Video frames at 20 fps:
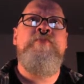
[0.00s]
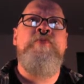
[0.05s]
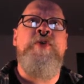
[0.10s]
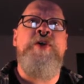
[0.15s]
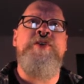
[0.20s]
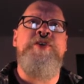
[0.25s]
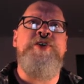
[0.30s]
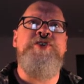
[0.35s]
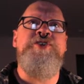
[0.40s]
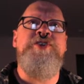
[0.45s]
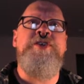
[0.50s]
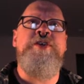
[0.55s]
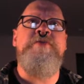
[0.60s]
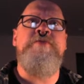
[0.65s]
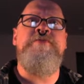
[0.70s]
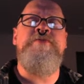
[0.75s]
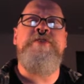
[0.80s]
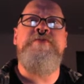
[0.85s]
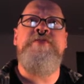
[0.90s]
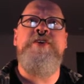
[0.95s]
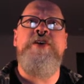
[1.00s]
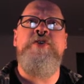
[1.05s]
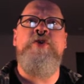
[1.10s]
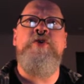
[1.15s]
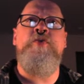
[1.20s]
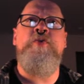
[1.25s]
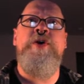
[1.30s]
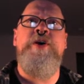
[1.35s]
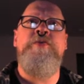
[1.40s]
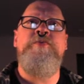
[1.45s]
Initiative
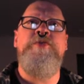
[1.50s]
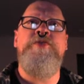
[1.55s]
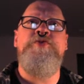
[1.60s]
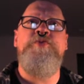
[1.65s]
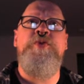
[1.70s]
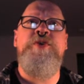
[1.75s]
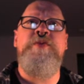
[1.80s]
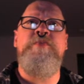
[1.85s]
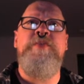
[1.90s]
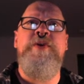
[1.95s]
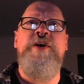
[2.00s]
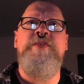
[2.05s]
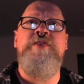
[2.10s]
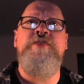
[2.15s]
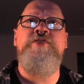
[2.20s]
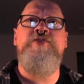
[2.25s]
1501 was written by the